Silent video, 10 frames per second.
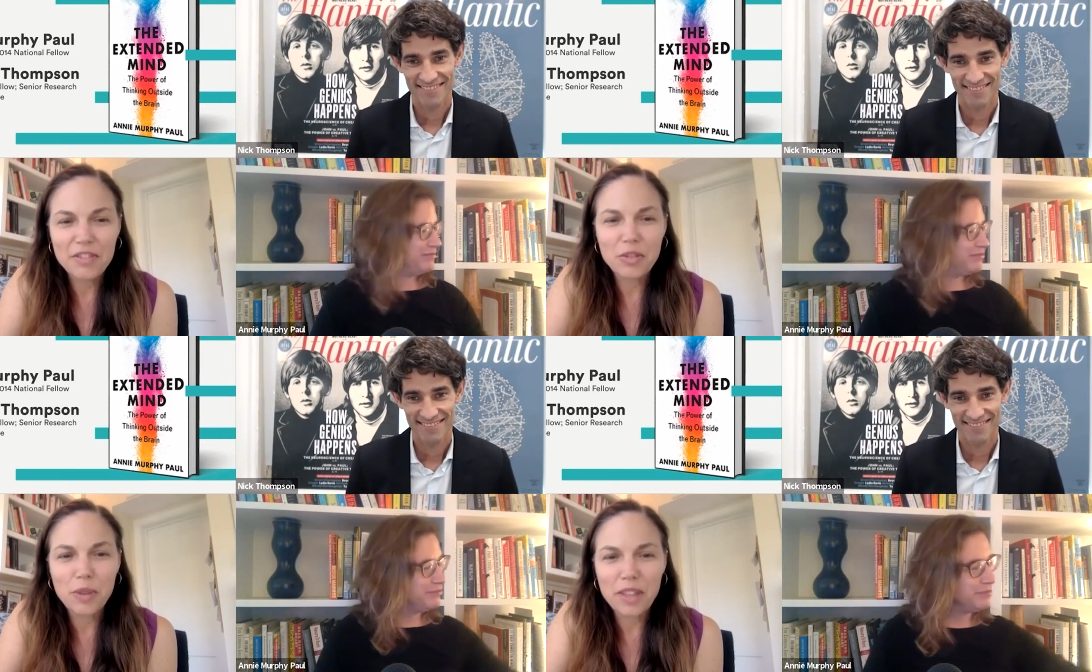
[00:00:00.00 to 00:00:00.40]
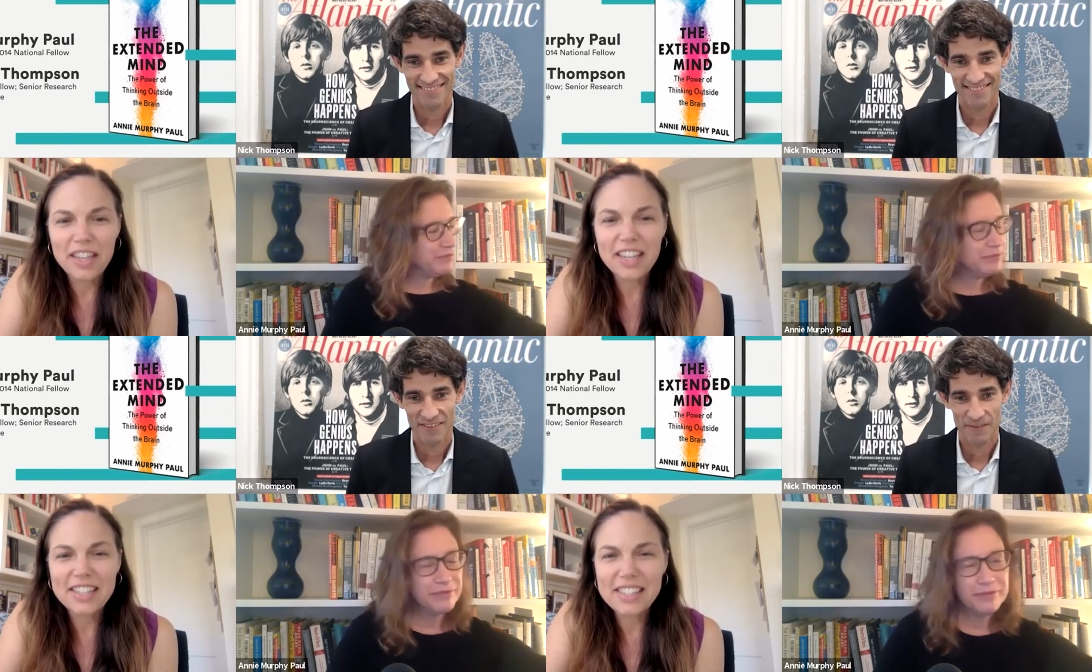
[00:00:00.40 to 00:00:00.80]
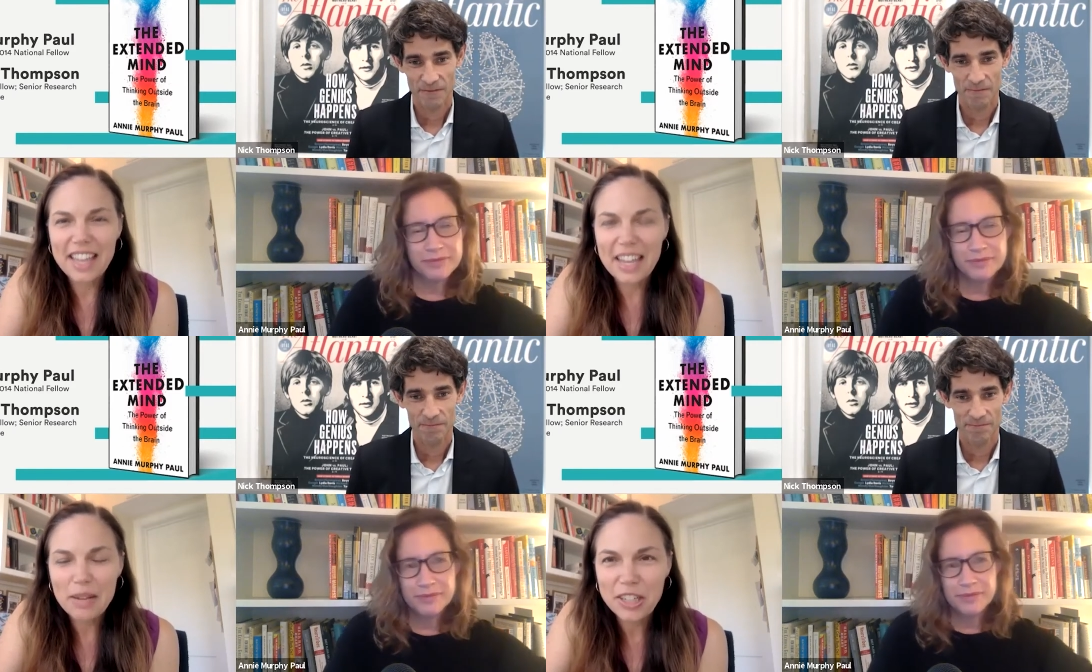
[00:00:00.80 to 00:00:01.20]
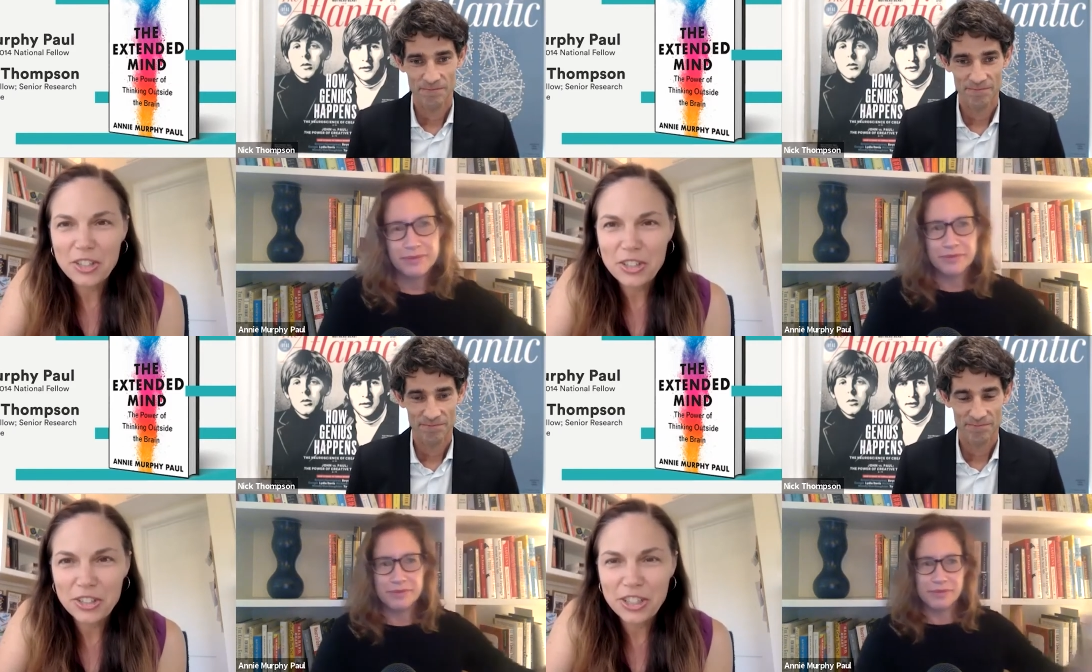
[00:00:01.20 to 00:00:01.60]
Speaker 1: you with us, and I'm going to
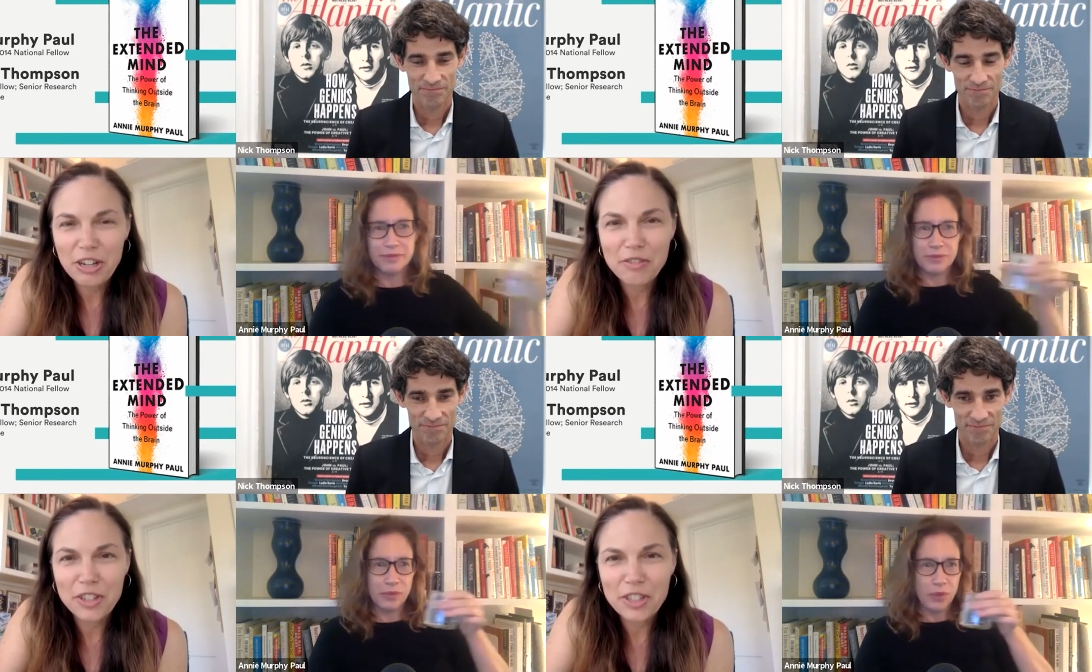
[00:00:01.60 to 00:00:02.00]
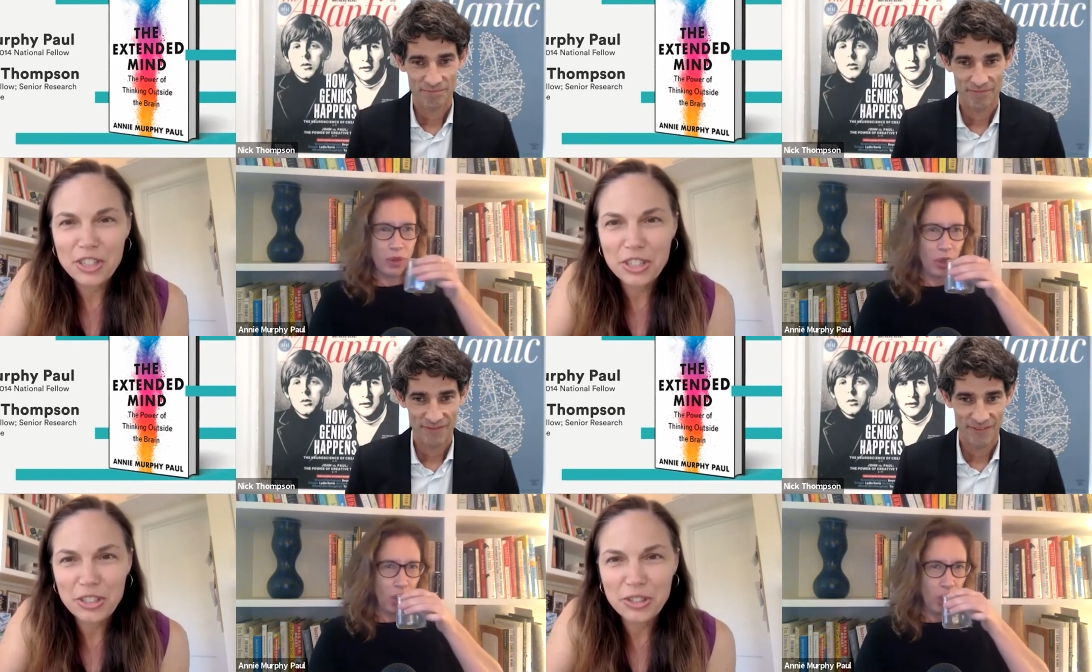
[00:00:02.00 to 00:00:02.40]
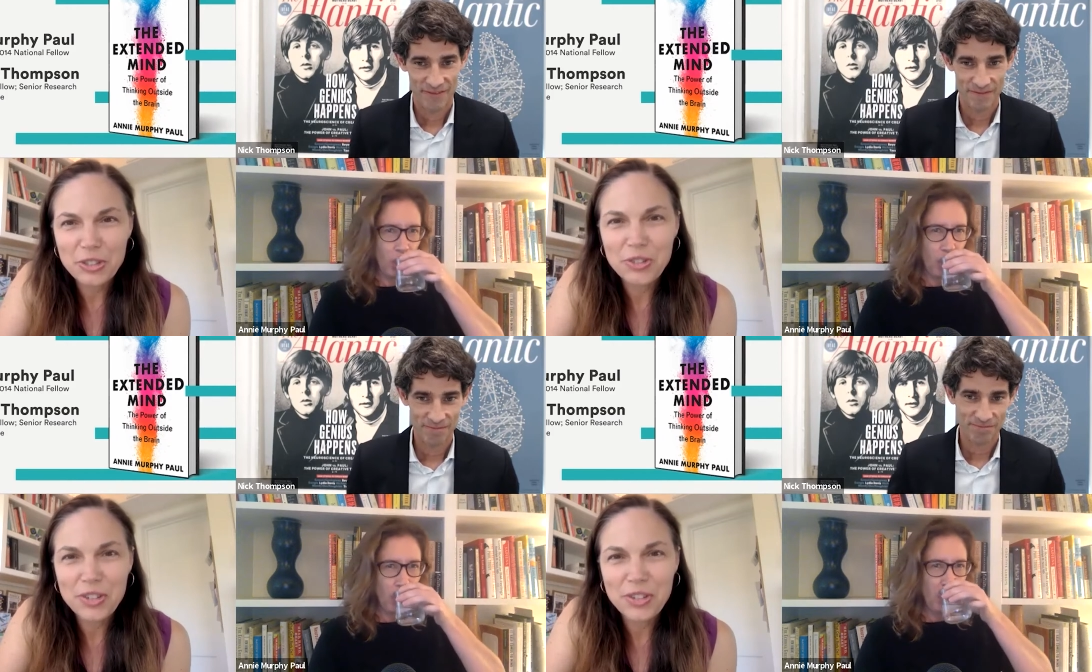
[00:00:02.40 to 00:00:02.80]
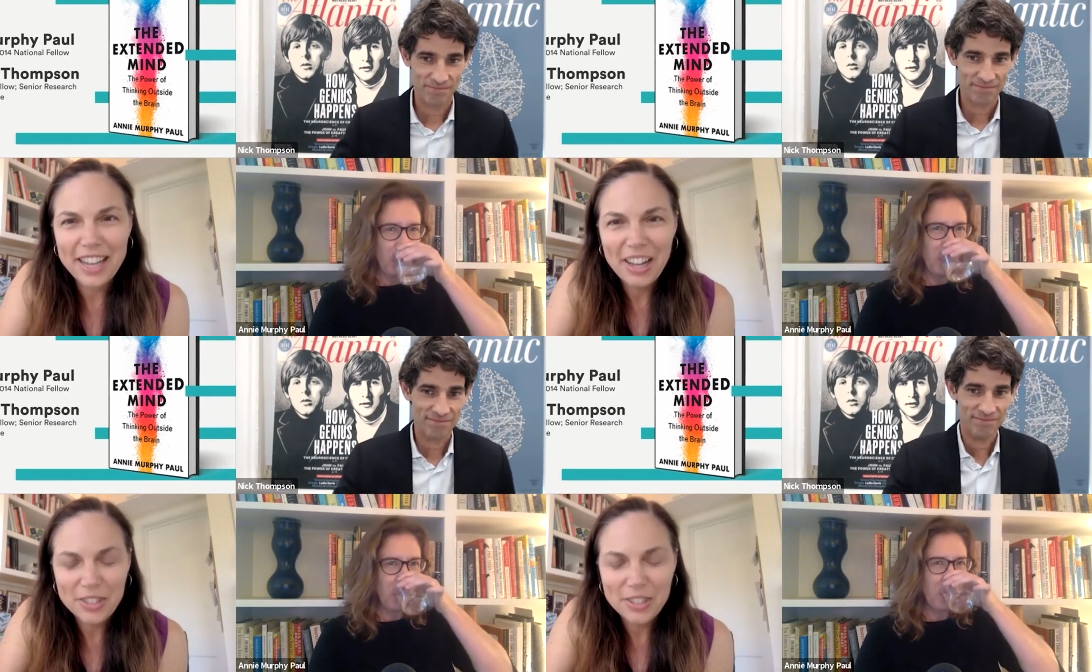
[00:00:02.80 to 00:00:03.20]
turn it over to you
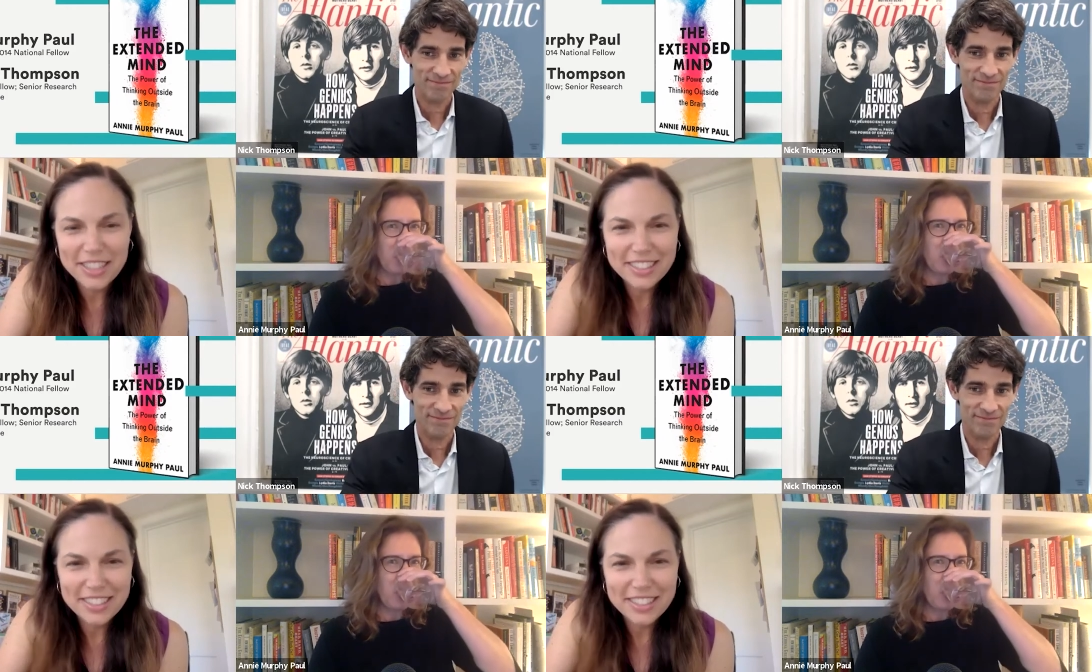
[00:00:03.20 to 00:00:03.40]
now to,